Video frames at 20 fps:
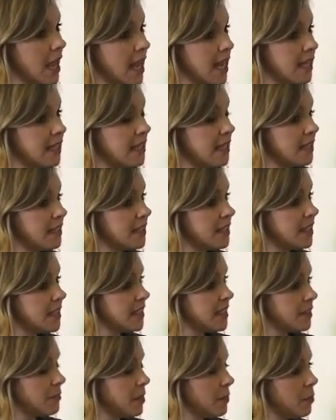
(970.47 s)
And then
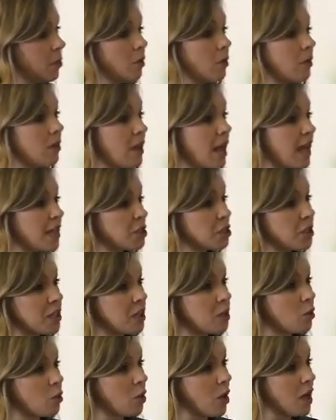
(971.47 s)
some people
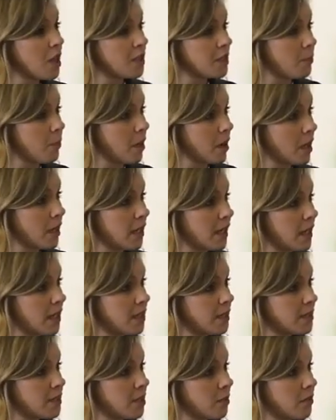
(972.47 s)
actually cross market.
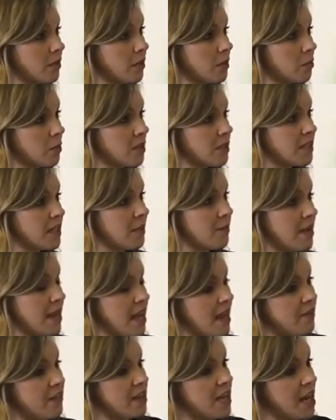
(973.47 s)
So in other words, they may
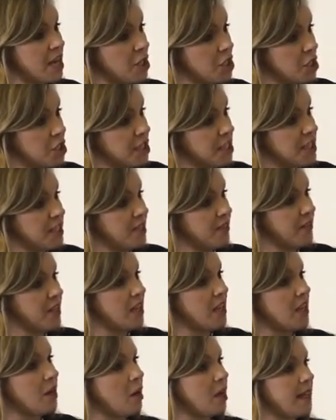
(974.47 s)
have an
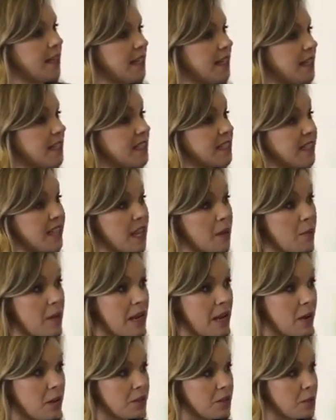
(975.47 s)
HGTV audience and they
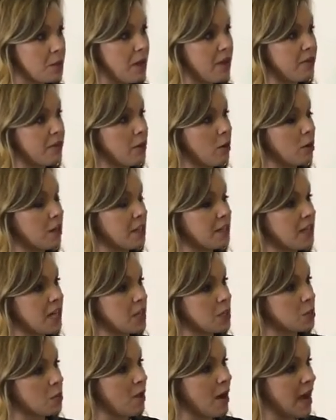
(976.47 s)
may also have an
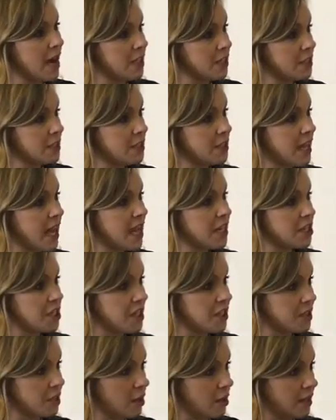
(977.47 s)
architectural
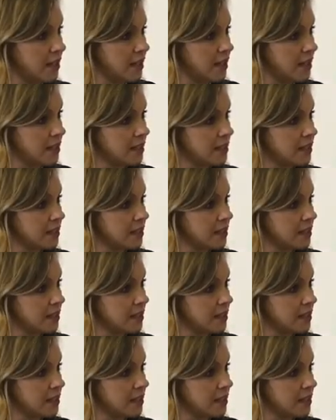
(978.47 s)
digest audience.